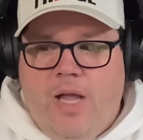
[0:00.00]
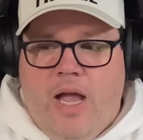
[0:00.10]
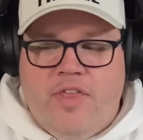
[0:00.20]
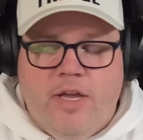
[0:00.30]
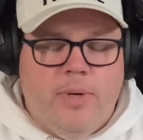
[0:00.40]

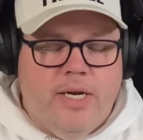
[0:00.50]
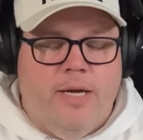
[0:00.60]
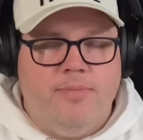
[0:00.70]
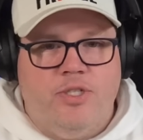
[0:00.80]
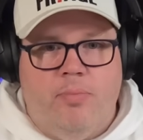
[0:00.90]
think when it
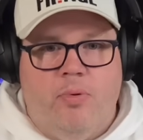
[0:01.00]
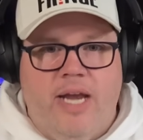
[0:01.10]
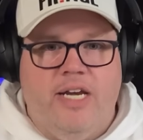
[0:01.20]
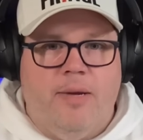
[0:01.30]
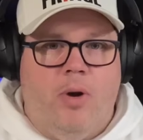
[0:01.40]
comes to
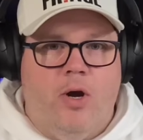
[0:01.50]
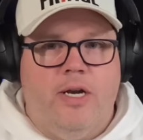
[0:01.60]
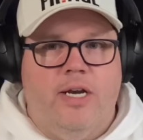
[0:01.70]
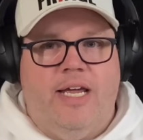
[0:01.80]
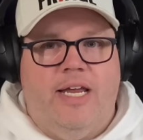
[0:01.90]
branding,
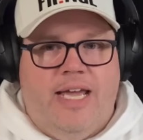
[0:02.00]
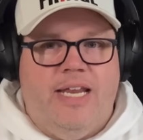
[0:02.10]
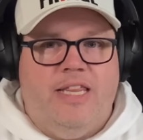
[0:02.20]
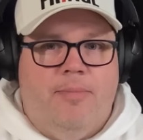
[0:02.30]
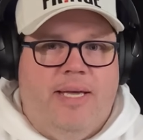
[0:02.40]
marketing, and
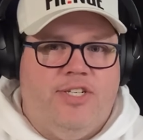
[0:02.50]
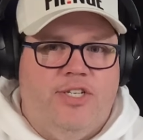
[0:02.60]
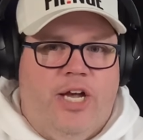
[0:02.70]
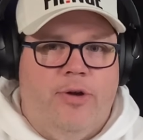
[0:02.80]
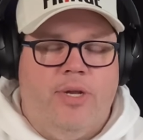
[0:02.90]
getting the
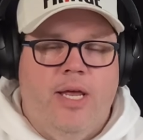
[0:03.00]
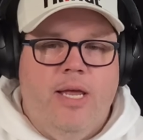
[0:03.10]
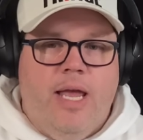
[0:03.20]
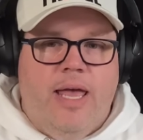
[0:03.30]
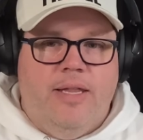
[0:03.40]
message out,
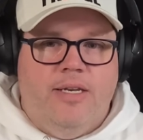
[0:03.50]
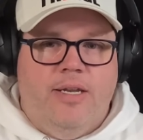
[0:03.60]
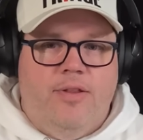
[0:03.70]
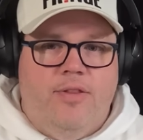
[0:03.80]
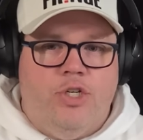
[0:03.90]
and
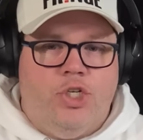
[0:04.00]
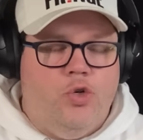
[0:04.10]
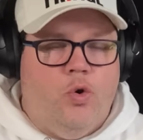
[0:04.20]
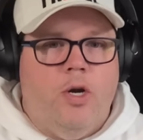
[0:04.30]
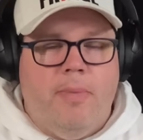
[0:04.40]
the
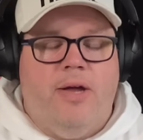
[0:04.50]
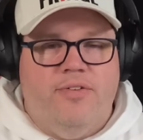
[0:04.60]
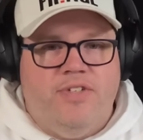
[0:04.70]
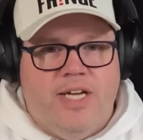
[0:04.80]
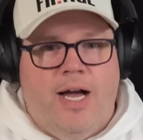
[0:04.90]
short amount
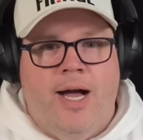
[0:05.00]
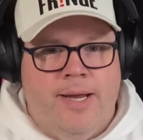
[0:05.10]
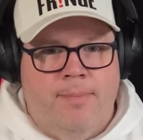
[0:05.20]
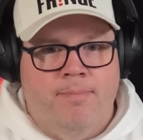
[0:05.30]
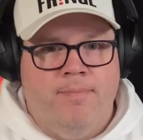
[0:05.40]
of
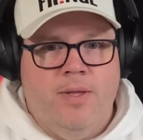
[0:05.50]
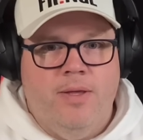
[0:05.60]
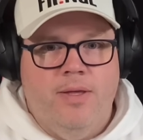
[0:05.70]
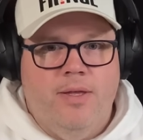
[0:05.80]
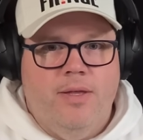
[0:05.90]
time
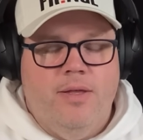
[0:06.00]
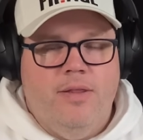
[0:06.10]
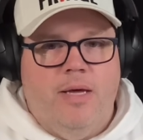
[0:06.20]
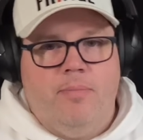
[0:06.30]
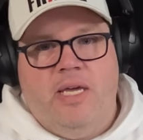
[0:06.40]

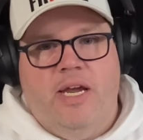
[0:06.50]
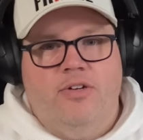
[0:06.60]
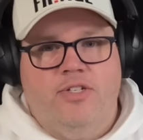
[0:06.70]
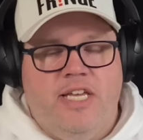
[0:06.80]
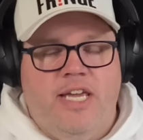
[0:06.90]
that
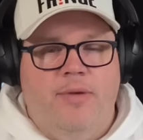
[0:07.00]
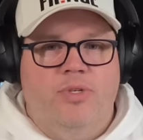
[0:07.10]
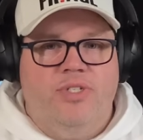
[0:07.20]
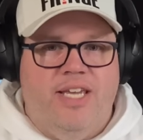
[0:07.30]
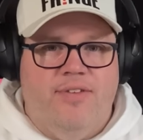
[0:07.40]
Pierre's team
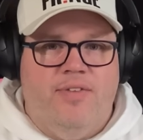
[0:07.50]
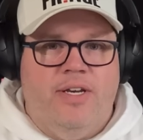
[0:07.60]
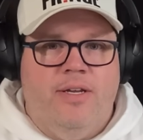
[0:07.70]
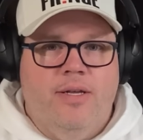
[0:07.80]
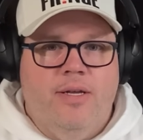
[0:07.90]
was
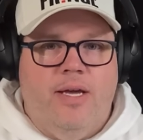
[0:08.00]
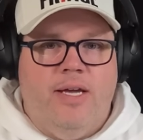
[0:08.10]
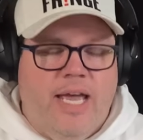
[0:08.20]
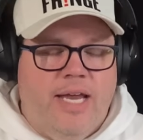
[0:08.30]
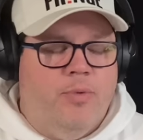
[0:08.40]
given,
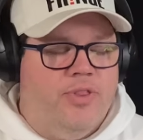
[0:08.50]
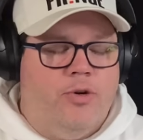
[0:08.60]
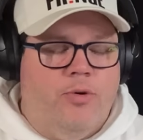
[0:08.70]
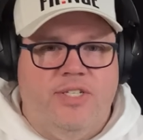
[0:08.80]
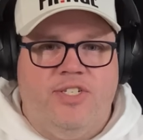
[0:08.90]
again, with the
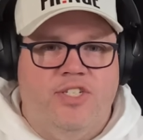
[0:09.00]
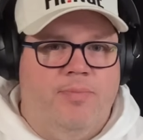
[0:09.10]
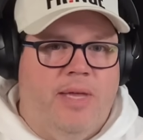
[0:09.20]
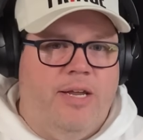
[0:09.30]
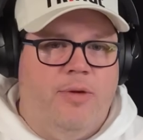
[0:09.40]

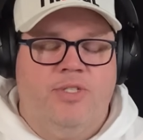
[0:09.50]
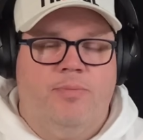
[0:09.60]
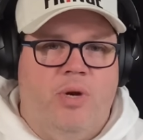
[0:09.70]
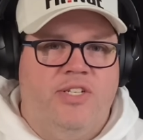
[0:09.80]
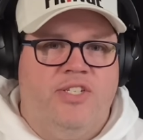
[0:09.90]
criticism that he
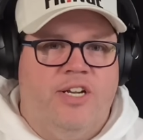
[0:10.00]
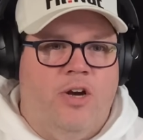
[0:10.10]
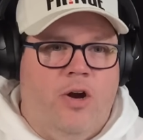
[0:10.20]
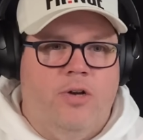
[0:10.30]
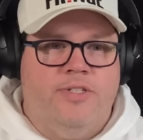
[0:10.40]
wasn't present in
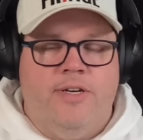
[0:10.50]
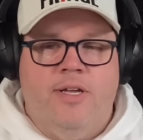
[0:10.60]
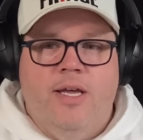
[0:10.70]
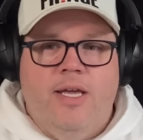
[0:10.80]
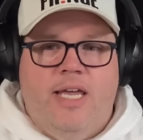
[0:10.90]
Carleton,
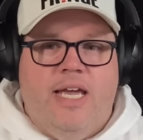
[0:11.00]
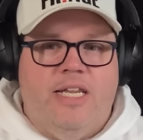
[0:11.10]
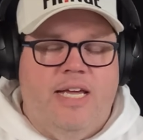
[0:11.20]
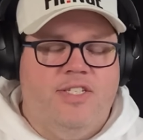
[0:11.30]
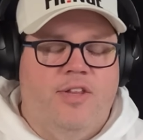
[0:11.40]
he had
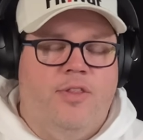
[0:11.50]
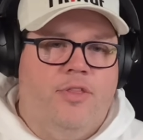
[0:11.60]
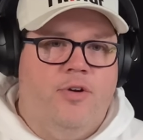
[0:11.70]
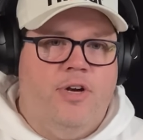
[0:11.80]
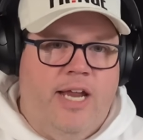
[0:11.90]
less than
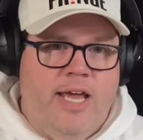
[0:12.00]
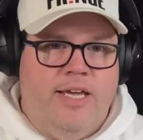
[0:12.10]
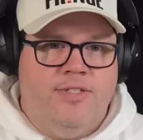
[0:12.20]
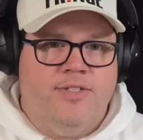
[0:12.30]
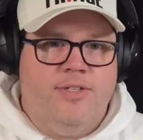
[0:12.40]
30
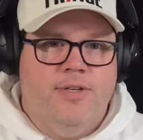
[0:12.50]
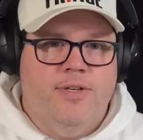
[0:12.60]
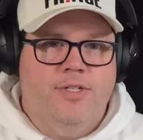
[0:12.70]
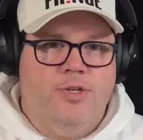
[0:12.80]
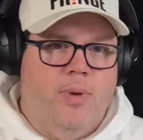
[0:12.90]
days
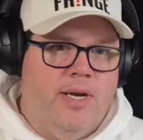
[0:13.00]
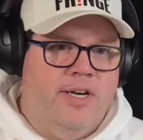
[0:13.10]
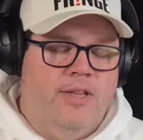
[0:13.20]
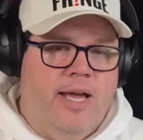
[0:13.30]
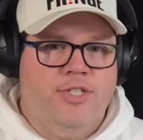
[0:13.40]
to run
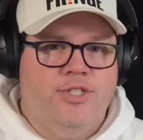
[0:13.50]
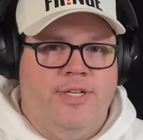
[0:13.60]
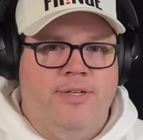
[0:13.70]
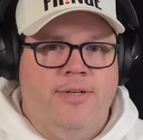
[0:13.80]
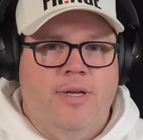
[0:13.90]
an
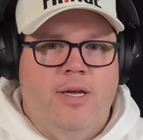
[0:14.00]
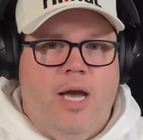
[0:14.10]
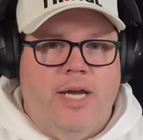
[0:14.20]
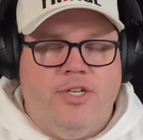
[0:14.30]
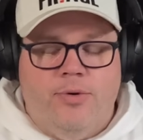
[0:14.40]
election.
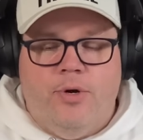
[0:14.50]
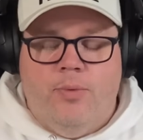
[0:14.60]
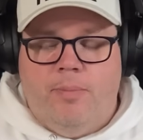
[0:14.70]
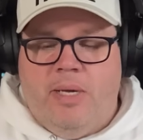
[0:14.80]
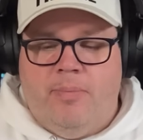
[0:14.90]
I don't know
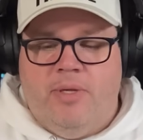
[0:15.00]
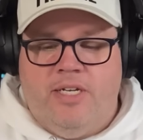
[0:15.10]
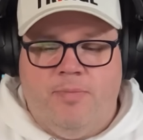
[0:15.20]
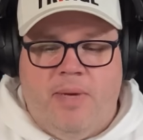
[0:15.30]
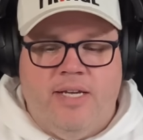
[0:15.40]
what people
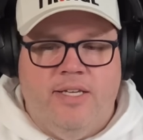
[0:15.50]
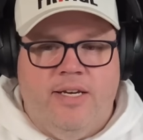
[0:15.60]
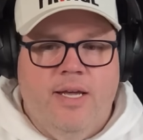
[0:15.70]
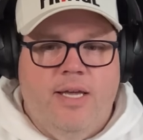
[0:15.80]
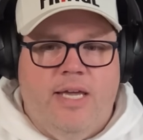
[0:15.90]

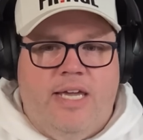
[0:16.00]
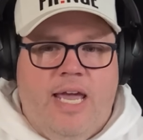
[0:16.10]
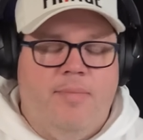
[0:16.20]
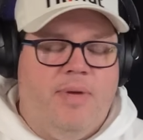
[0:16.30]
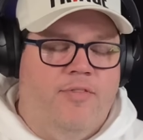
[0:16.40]
expected. He
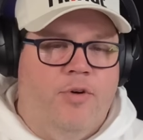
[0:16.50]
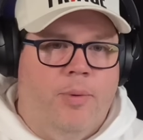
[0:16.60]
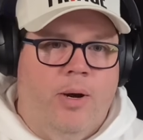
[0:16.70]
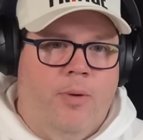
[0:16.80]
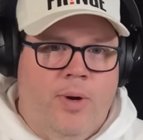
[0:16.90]
can't be
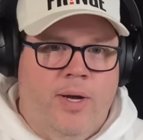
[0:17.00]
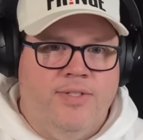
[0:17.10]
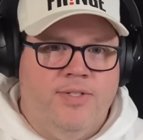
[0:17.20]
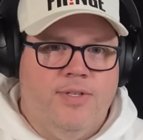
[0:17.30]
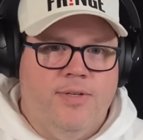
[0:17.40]
everywhere at
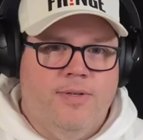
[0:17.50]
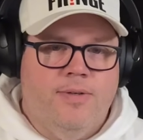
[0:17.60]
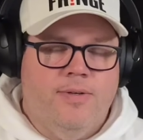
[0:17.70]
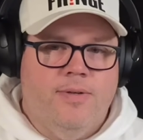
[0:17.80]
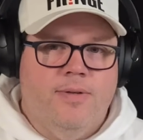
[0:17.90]
once.
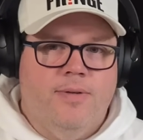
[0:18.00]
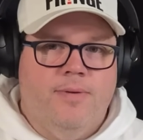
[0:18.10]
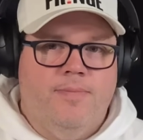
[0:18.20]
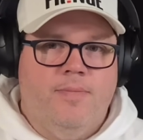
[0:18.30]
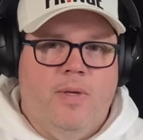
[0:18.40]

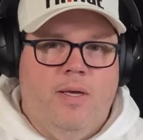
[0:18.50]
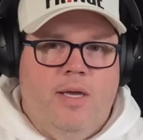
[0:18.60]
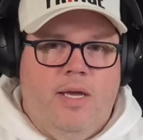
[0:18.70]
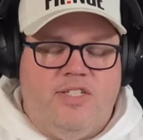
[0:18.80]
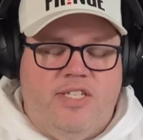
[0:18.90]

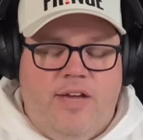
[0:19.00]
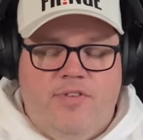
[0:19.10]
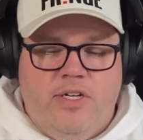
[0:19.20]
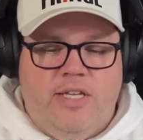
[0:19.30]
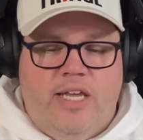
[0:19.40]
It's
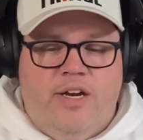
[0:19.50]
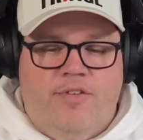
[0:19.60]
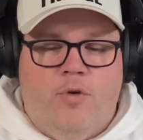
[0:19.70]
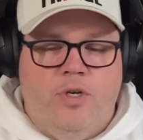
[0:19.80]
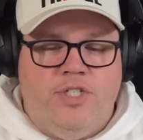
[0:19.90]
definitely an
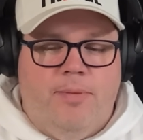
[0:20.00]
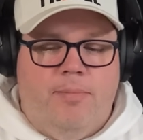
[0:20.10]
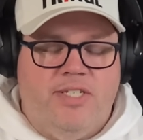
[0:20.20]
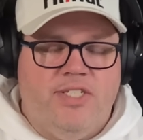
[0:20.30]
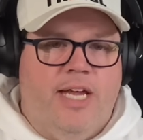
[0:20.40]
unfortunate
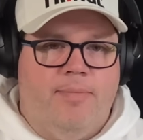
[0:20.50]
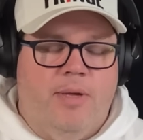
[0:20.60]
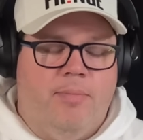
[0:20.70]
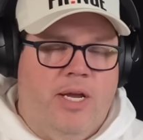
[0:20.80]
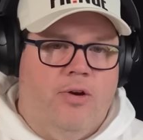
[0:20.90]
misstep
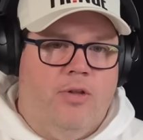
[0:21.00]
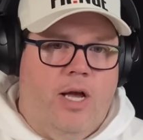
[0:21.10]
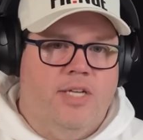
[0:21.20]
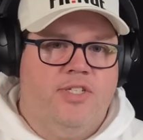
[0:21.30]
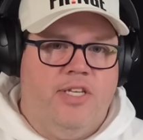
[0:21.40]
that Pierre
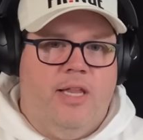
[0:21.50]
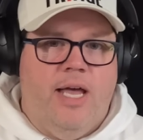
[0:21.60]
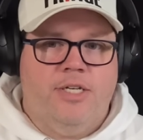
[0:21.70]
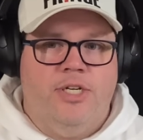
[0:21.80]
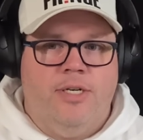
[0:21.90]
lost the
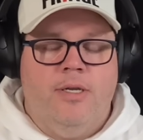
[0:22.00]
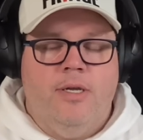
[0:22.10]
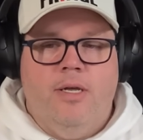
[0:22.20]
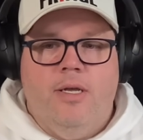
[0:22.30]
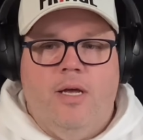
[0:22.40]
election.
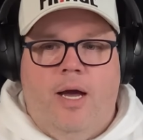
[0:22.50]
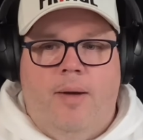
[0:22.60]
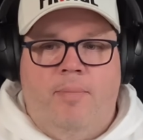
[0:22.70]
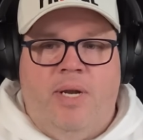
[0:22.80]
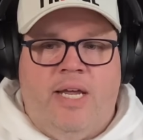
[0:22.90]

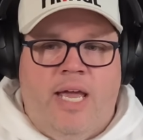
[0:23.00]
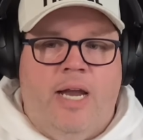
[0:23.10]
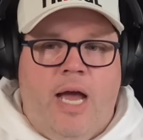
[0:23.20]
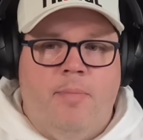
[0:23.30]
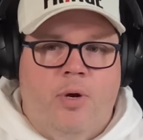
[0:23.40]
But
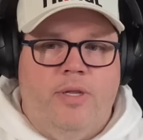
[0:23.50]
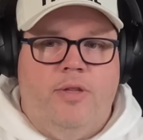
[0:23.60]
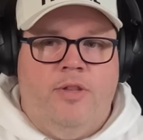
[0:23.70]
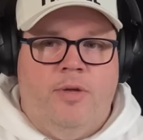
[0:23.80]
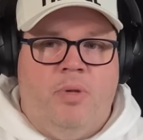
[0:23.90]
again, I put
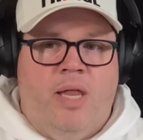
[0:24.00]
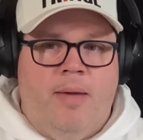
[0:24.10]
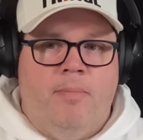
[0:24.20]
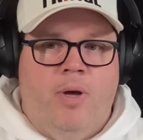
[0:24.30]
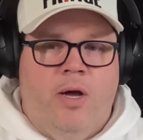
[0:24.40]
the
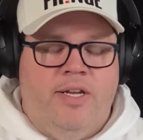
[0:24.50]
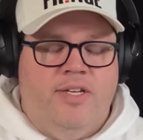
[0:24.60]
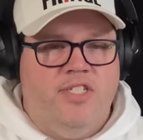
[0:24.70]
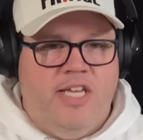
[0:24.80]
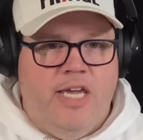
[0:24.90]
blame on
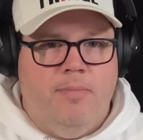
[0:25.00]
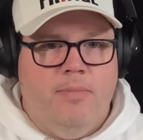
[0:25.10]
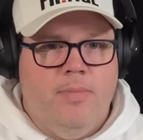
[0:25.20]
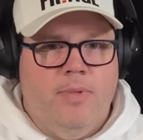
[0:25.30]
his team,